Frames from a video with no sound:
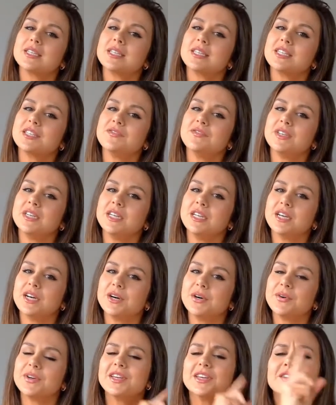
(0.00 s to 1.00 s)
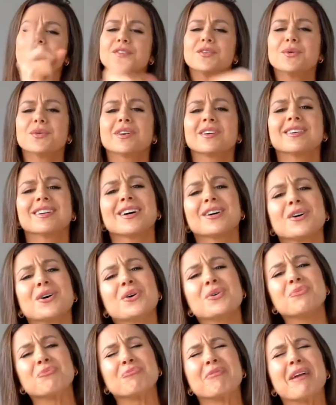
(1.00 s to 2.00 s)
this video, if you are not
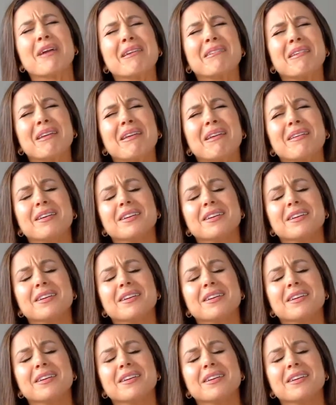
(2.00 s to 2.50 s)
already,